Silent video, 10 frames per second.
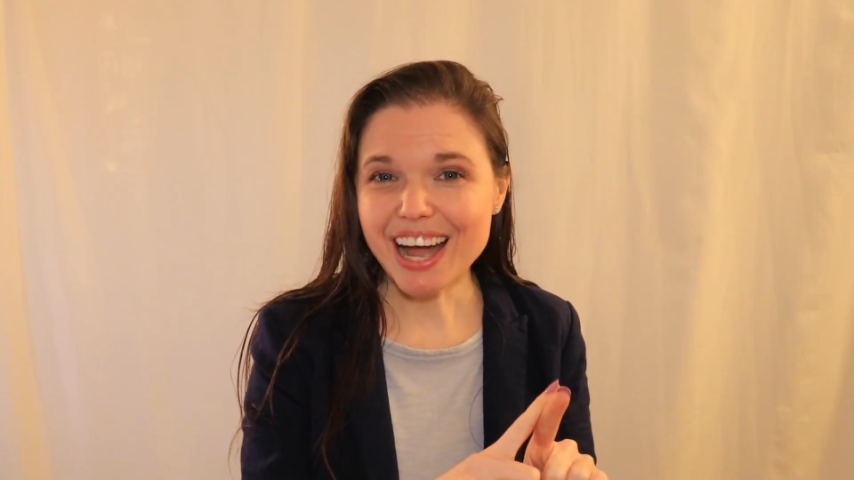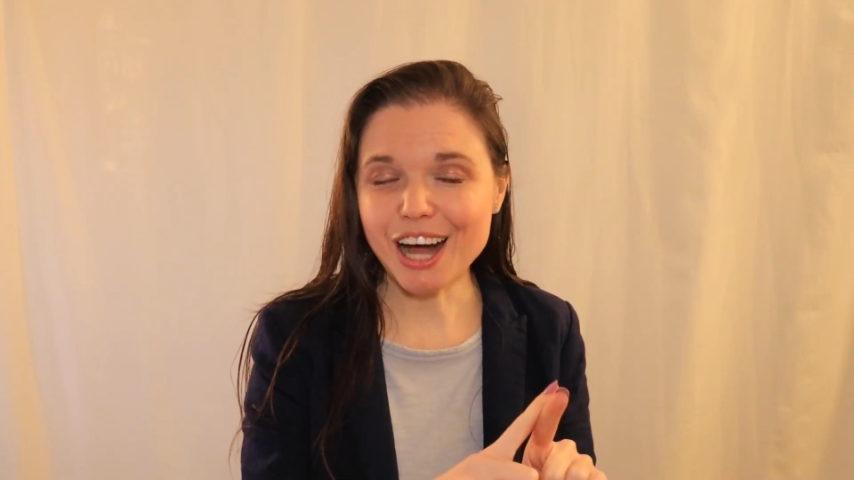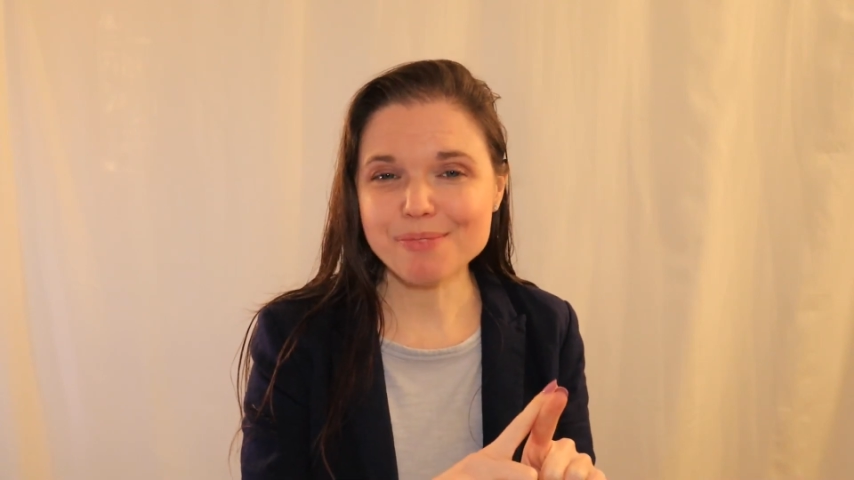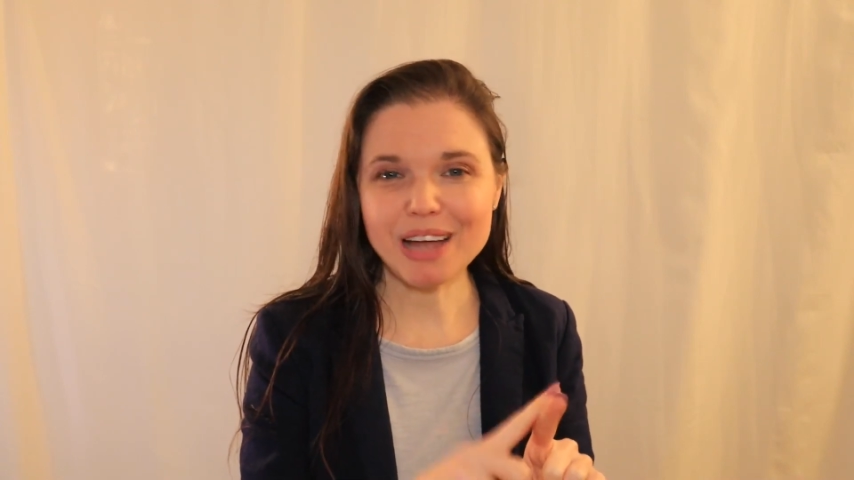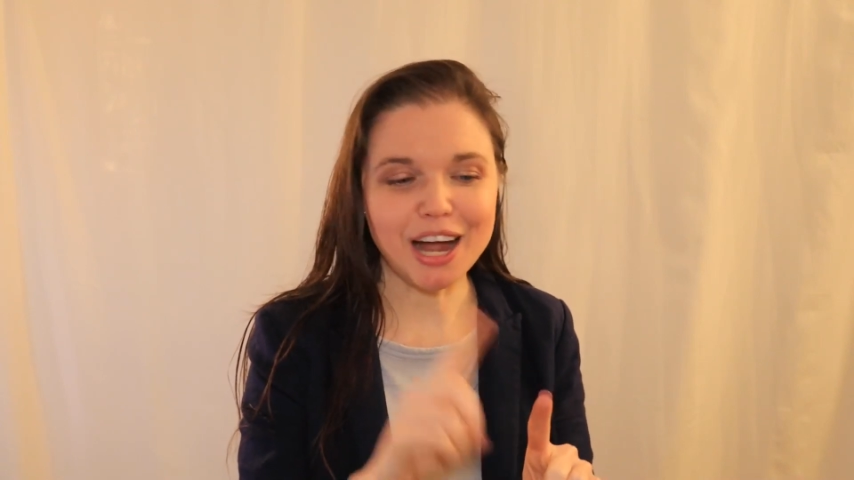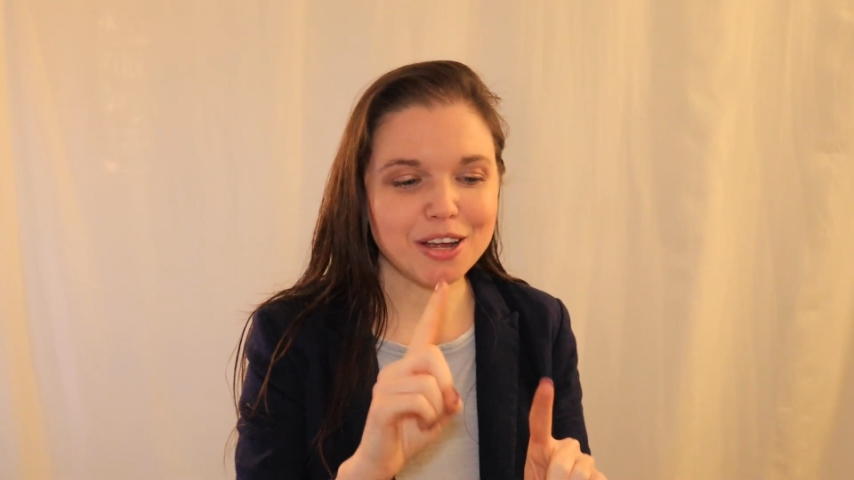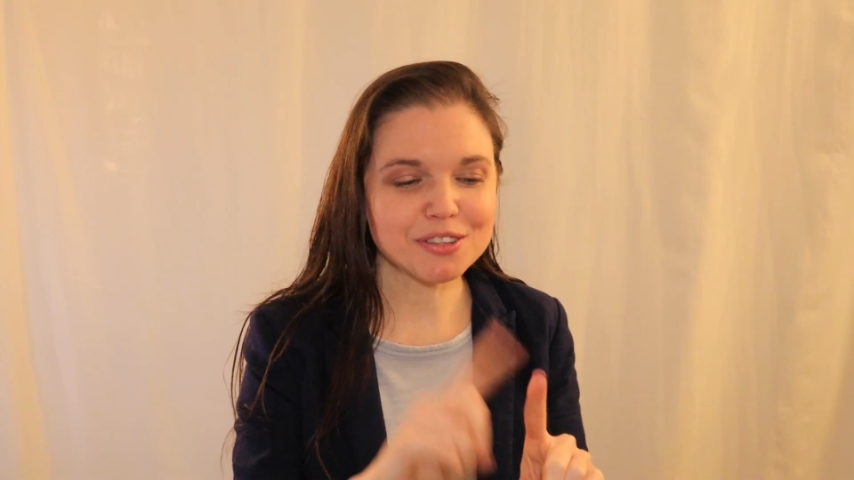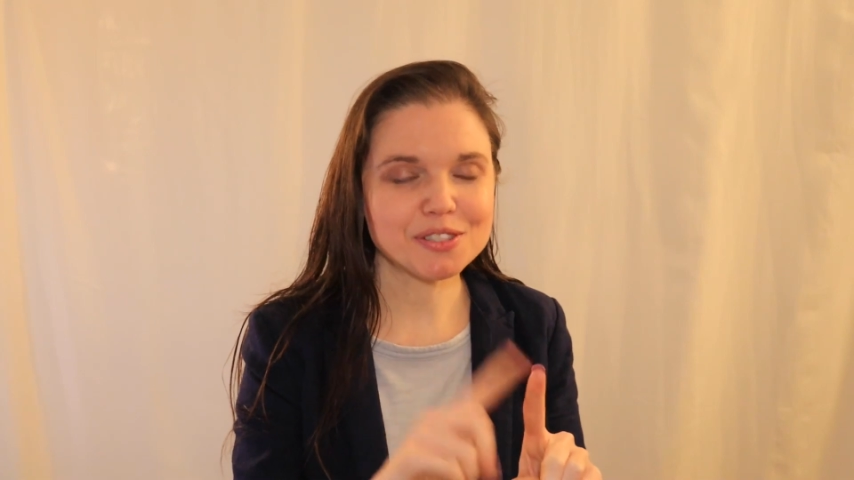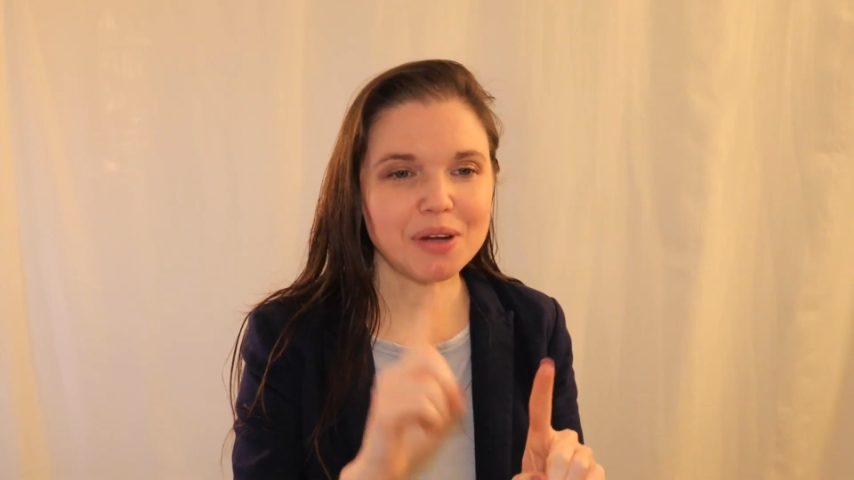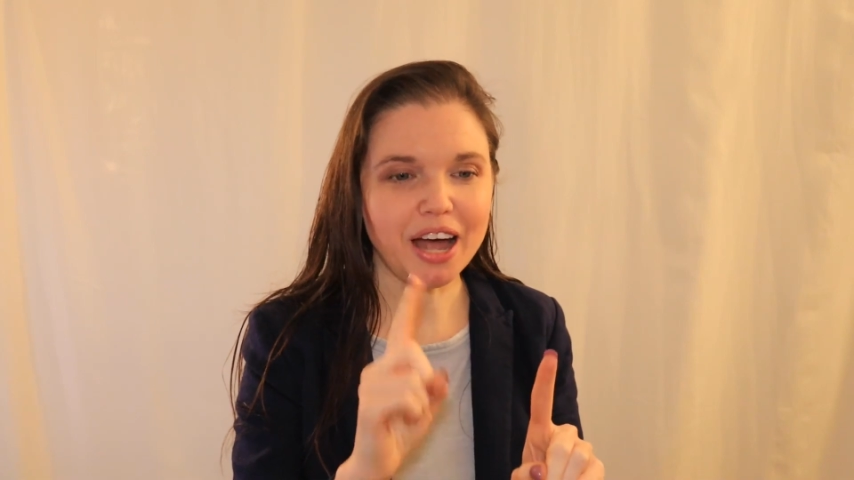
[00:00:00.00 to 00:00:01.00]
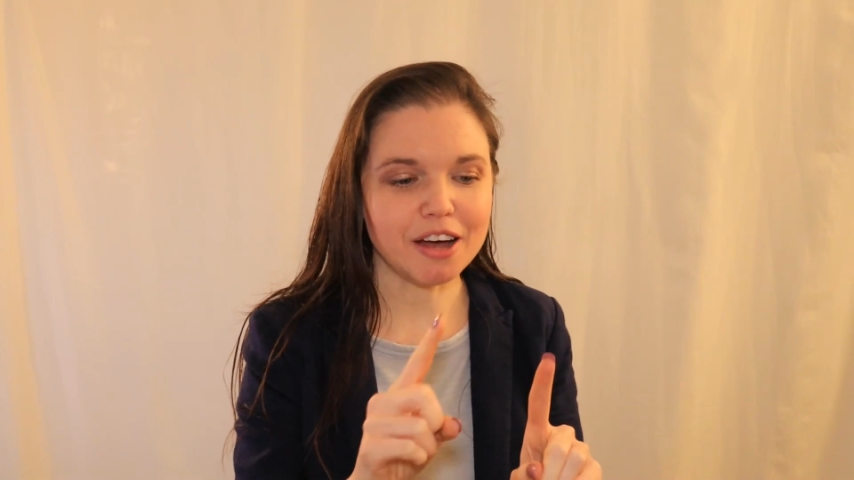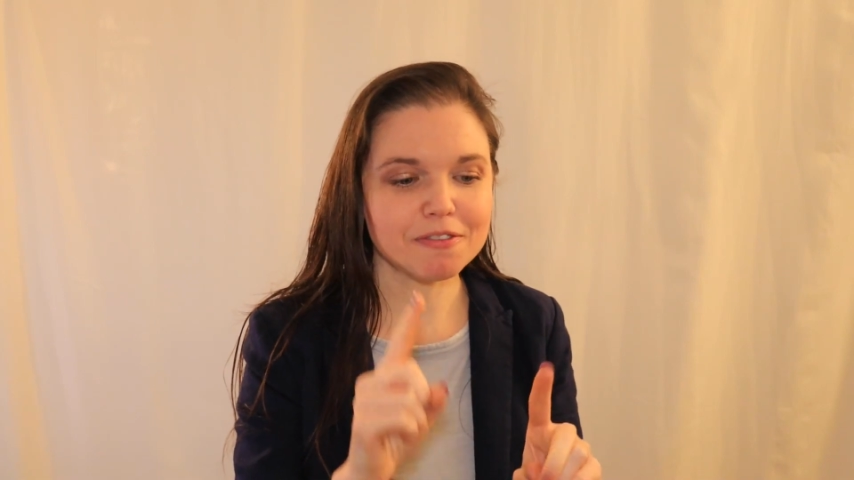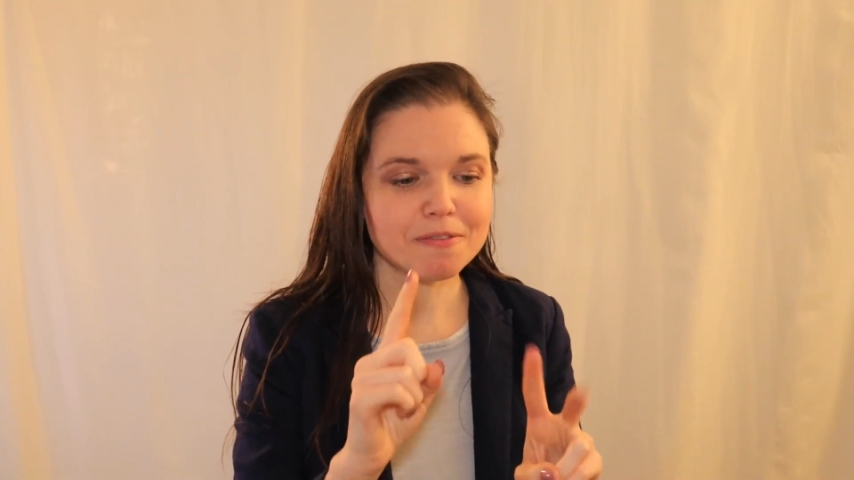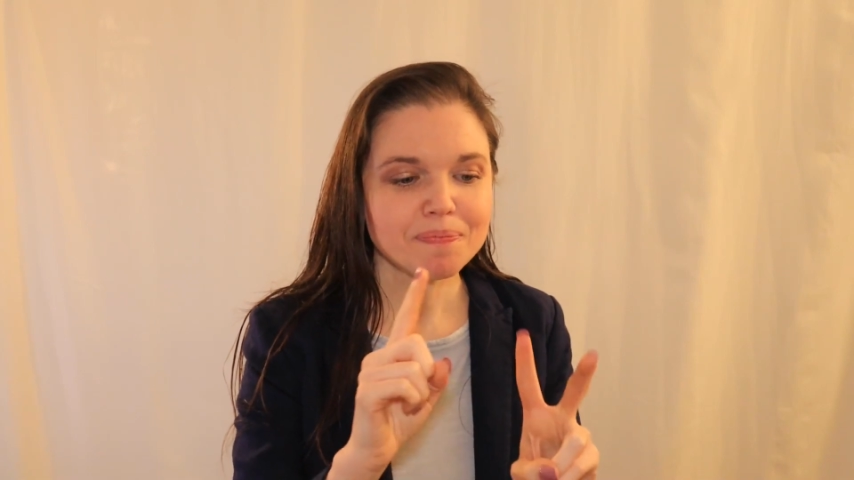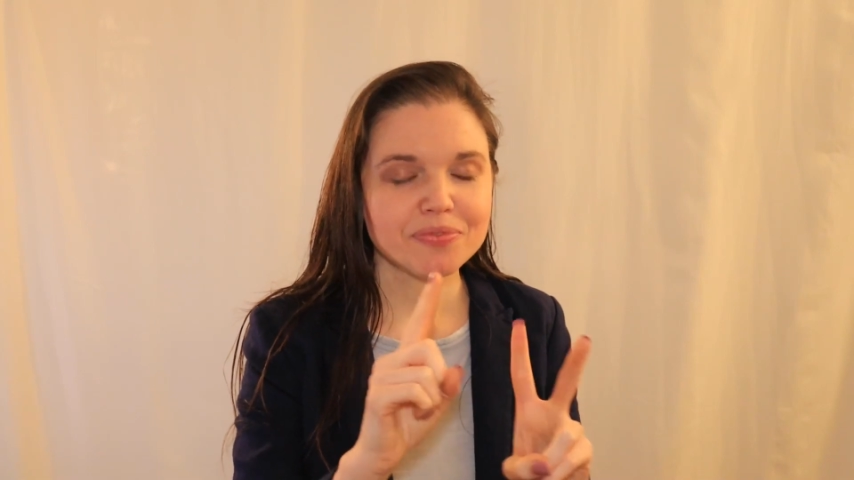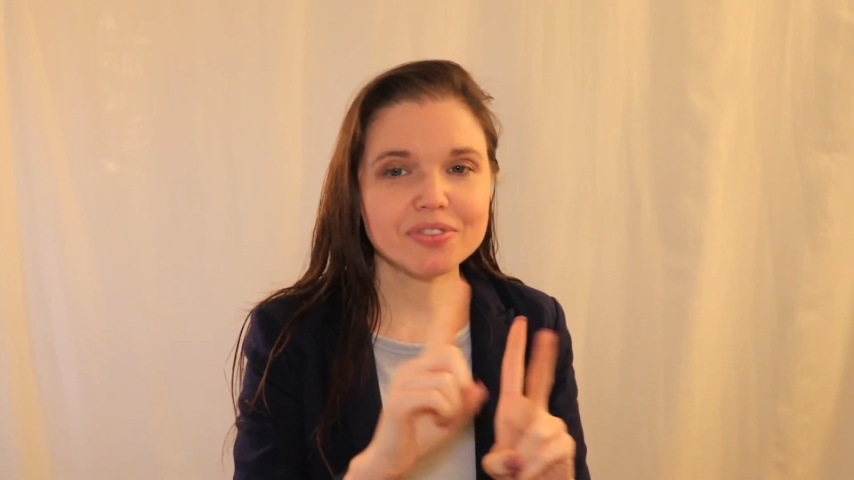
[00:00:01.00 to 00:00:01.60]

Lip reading: I also have